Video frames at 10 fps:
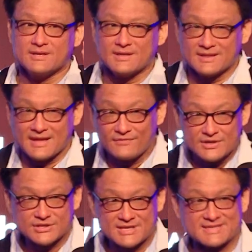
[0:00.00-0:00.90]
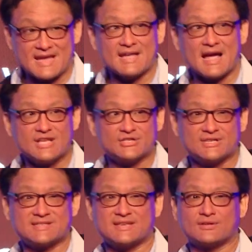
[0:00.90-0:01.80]
leverage his
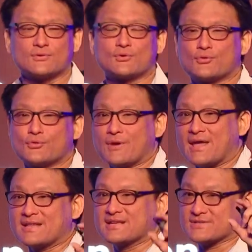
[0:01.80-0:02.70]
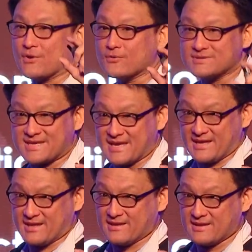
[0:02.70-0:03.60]
AIGC to create his own
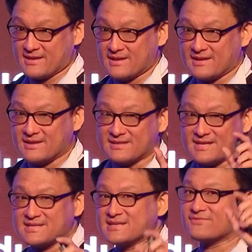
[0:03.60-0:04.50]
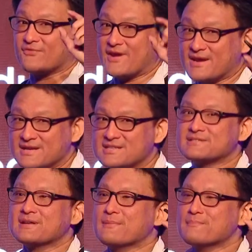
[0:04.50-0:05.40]
skin. This is Faker's
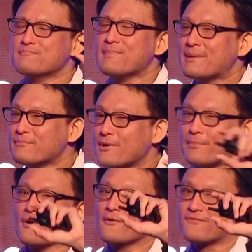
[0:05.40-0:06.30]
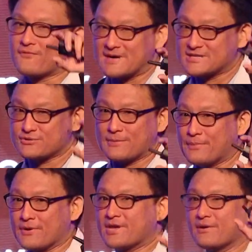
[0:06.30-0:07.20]
memorable first triple kill